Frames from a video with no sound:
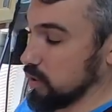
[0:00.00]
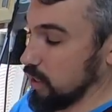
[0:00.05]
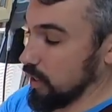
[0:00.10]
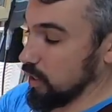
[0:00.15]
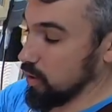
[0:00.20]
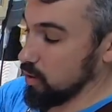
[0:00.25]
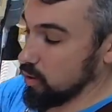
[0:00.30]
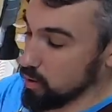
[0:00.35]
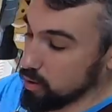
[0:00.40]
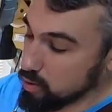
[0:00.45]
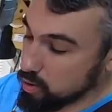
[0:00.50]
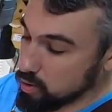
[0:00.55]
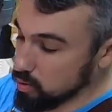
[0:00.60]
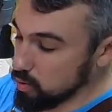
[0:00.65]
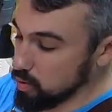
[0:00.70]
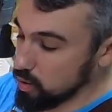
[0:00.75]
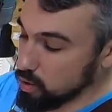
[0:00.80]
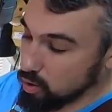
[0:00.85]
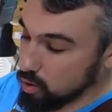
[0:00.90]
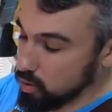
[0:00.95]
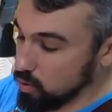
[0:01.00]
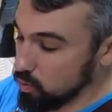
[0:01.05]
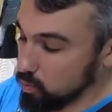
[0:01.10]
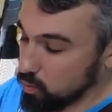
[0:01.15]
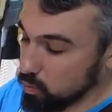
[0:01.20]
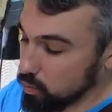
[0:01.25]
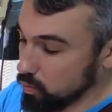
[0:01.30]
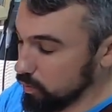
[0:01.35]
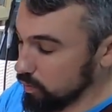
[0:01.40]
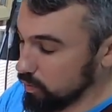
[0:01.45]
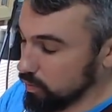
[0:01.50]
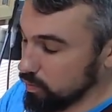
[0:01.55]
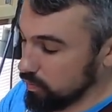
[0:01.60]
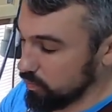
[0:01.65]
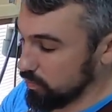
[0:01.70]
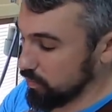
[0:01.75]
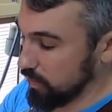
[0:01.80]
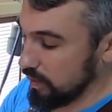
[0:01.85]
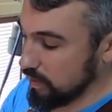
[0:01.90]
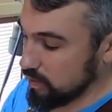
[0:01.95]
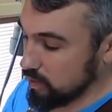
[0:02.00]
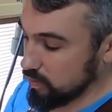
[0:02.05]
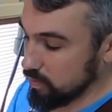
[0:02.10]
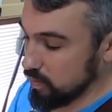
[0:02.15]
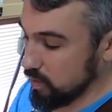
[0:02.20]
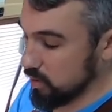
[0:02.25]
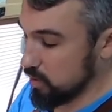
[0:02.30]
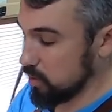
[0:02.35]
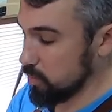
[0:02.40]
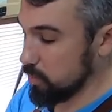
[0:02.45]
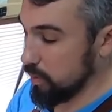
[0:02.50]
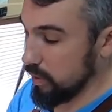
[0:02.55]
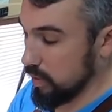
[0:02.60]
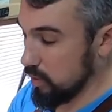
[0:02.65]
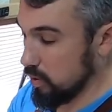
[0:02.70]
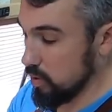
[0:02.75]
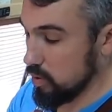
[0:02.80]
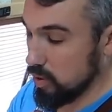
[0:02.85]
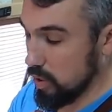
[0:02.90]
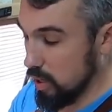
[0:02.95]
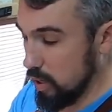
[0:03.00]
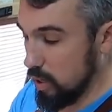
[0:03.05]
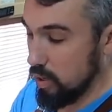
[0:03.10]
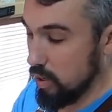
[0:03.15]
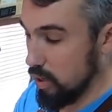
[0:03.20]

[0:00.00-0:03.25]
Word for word: thing on so that the whole face of this spins